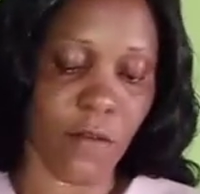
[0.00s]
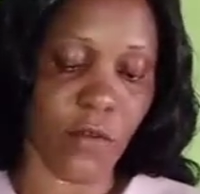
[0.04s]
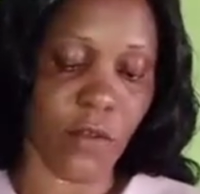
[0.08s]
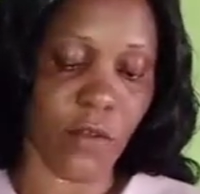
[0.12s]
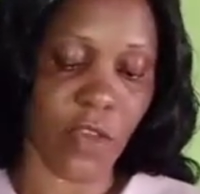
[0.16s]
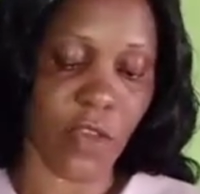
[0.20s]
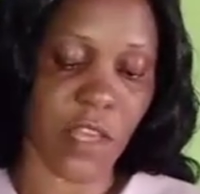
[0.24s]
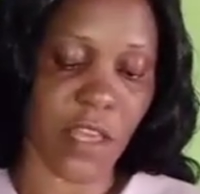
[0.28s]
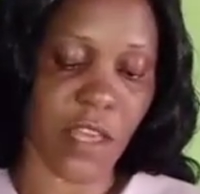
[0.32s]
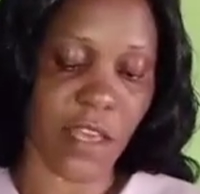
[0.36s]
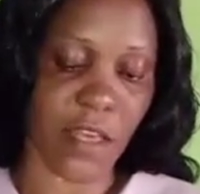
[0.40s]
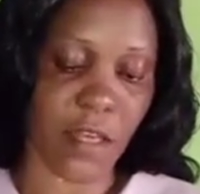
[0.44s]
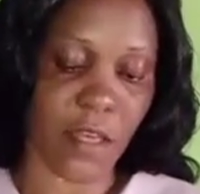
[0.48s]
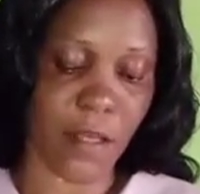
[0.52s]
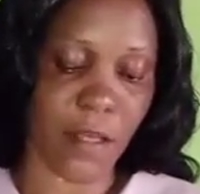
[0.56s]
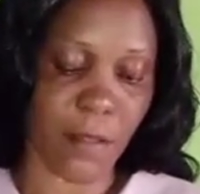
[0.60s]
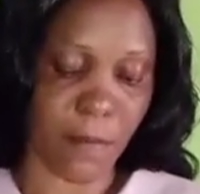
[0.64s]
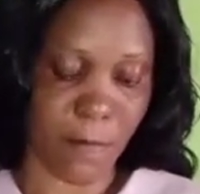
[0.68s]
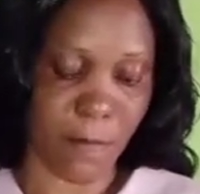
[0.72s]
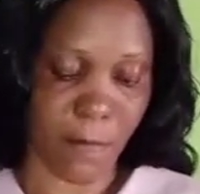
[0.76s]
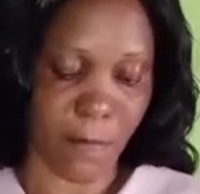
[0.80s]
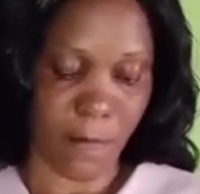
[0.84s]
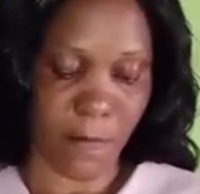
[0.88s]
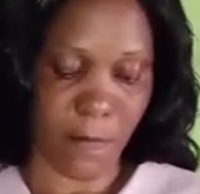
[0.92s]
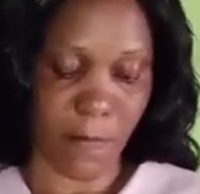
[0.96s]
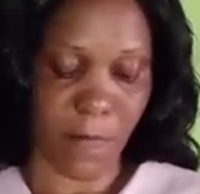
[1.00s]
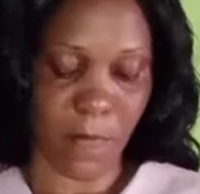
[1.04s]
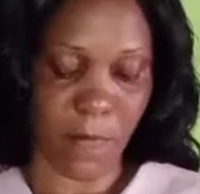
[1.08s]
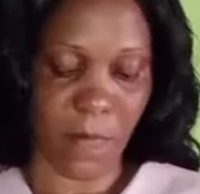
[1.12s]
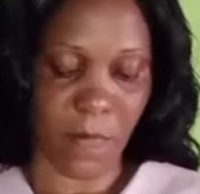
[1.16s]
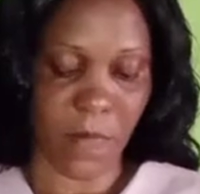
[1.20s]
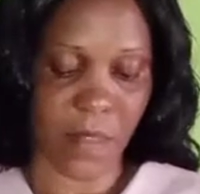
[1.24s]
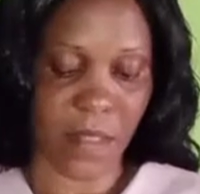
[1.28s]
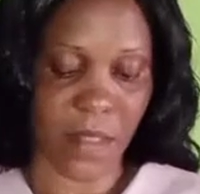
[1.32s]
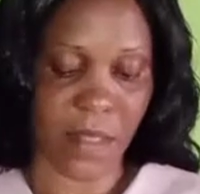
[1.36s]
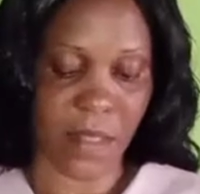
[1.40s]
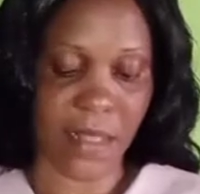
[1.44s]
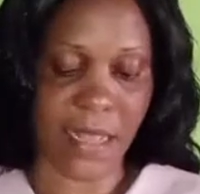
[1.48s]
Okay,
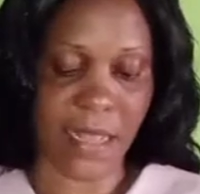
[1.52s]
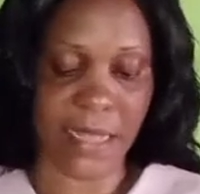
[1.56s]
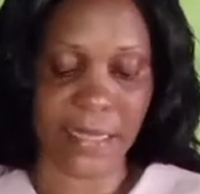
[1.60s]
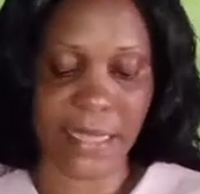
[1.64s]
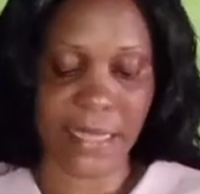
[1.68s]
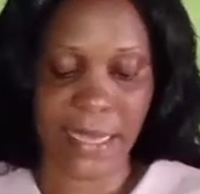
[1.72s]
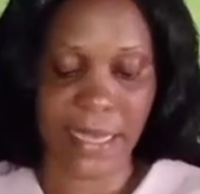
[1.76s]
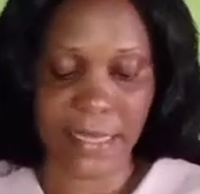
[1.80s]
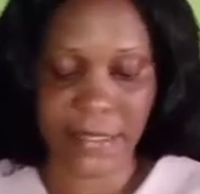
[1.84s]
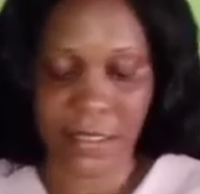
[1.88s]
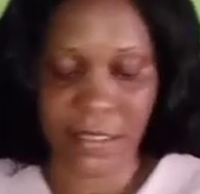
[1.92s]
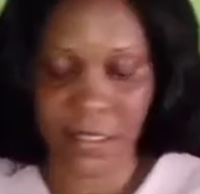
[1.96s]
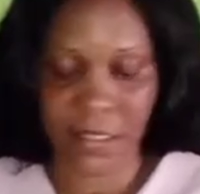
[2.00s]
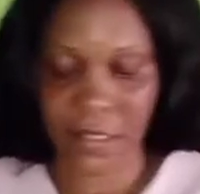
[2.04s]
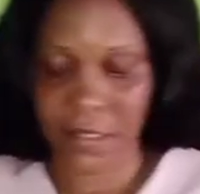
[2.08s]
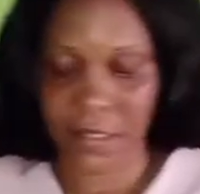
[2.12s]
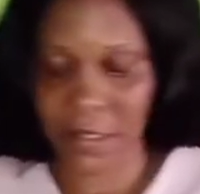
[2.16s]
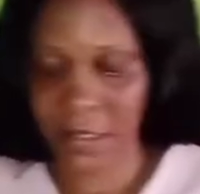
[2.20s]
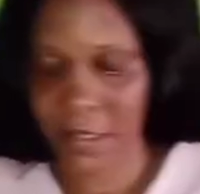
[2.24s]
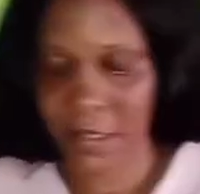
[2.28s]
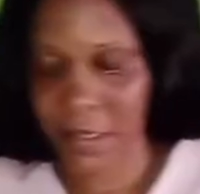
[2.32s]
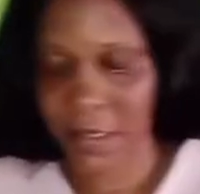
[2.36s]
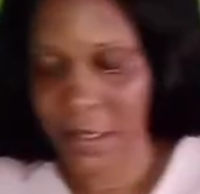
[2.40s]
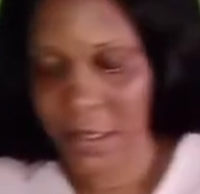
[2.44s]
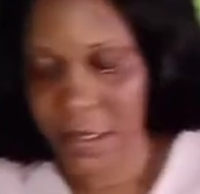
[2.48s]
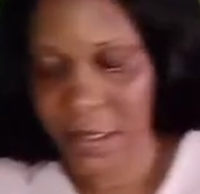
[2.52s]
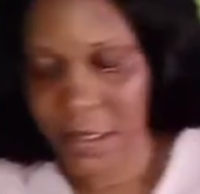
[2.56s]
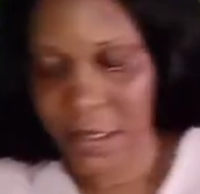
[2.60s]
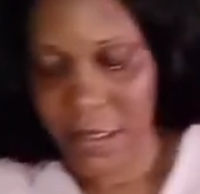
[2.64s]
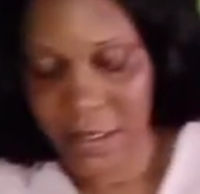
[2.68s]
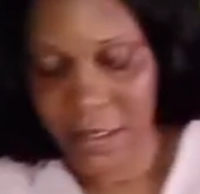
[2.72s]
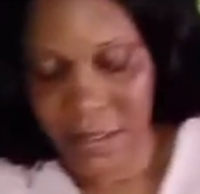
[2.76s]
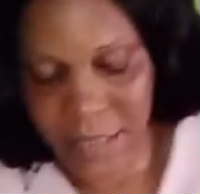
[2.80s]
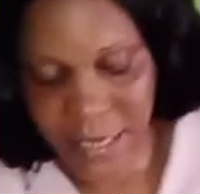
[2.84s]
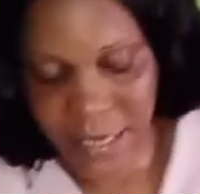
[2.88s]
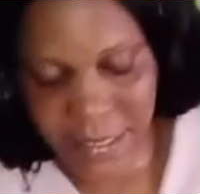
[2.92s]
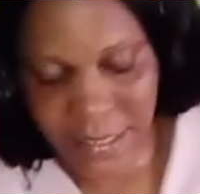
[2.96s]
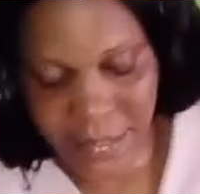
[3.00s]
now that's it.
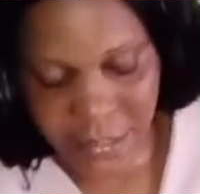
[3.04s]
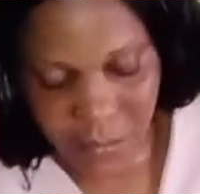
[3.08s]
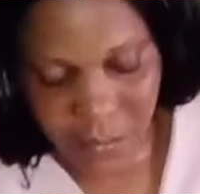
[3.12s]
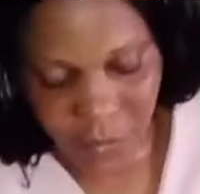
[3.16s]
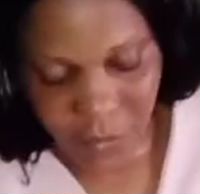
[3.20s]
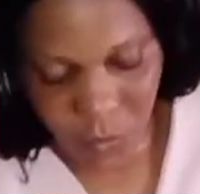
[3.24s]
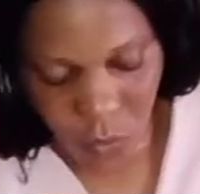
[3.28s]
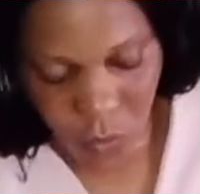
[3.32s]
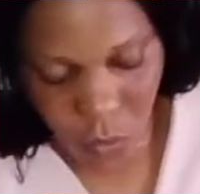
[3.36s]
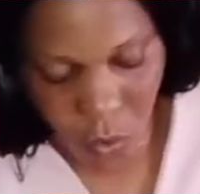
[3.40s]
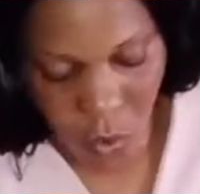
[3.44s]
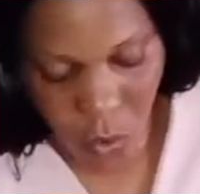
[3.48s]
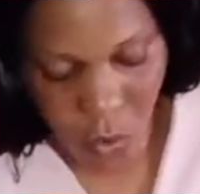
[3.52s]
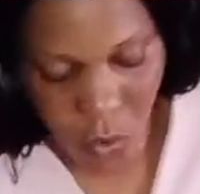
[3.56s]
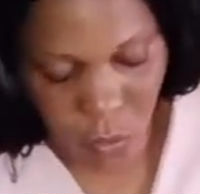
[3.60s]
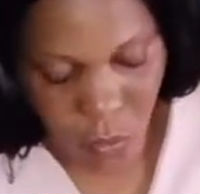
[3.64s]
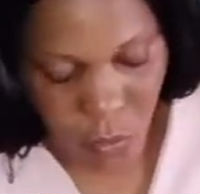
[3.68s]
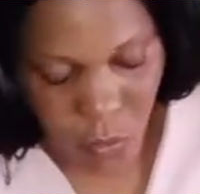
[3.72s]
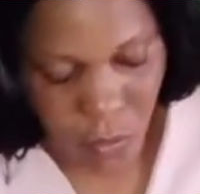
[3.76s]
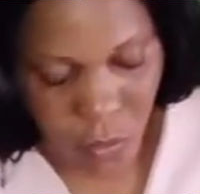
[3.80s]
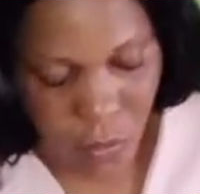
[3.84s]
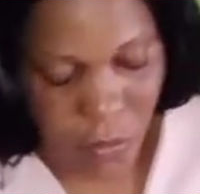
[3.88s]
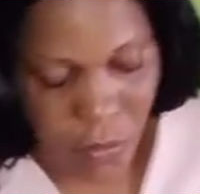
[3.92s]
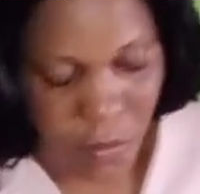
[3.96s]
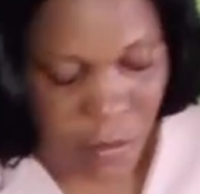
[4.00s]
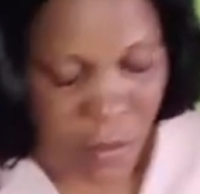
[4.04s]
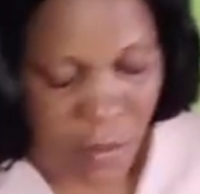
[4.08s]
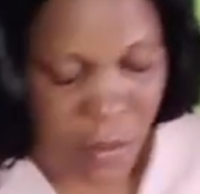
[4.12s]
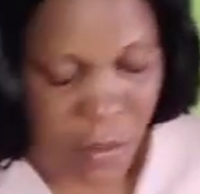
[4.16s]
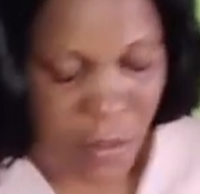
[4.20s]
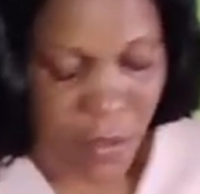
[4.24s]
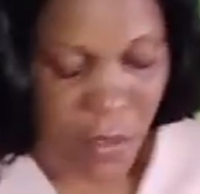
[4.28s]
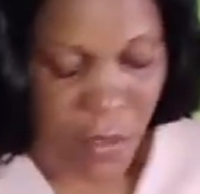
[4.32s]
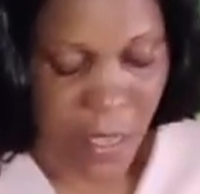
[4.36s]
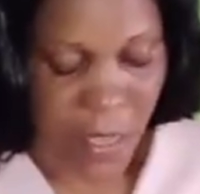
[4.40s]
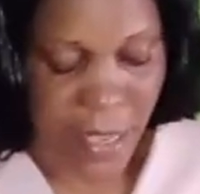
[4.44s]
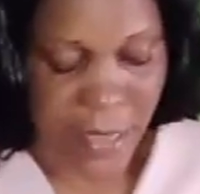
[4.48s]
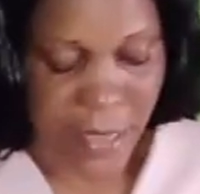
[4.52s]
That is all.
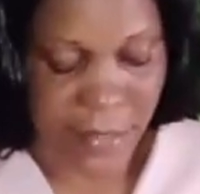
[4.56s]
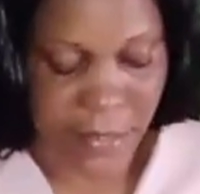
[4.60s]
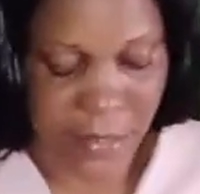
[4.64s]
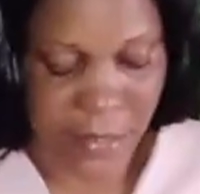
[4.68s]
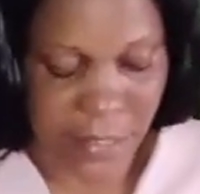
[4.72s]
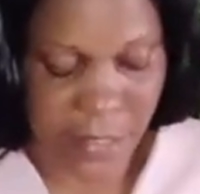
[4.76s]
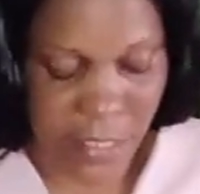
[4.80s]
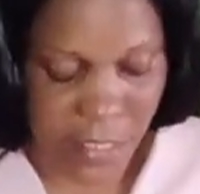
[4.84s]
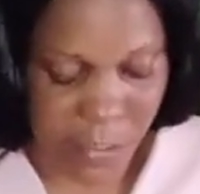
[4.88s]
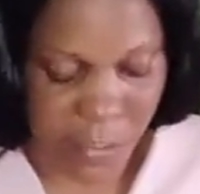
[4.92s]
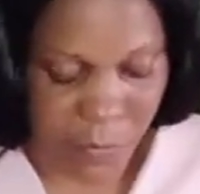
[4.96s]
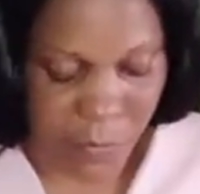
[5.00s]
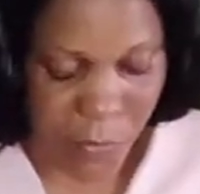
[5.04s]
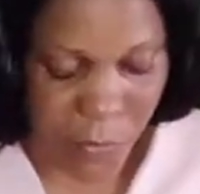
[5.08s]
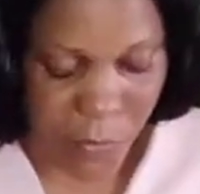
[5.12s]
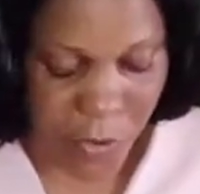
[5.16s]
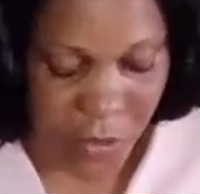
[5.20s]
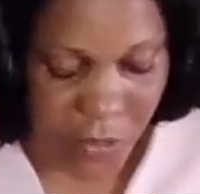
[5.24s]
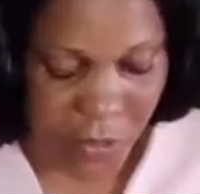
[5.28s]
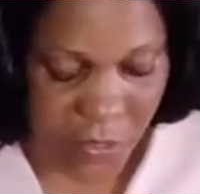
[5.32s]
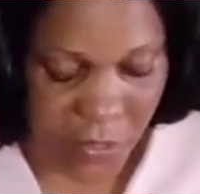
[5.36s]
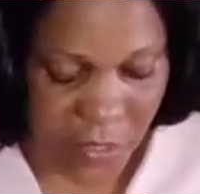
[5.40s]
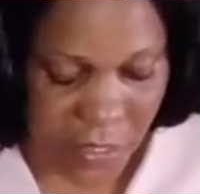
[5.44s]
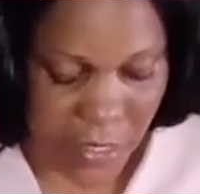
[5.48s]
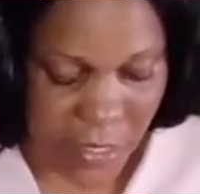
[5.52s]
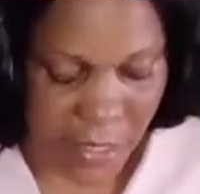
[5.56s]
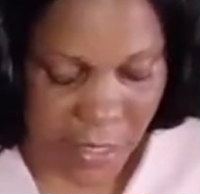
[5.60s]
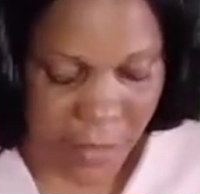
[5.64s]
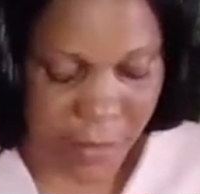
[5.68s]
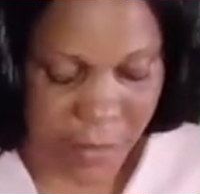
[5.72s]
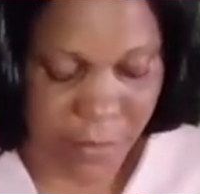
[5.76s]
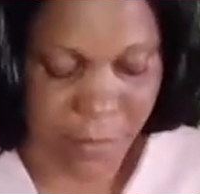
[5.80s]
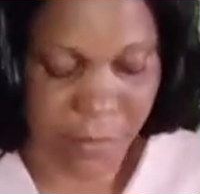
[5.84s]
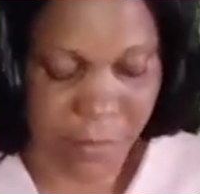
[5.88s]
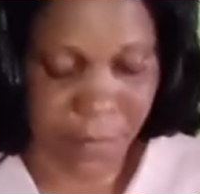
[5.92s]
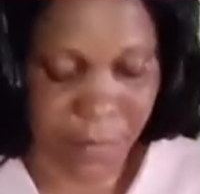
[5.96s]
Can see the product now.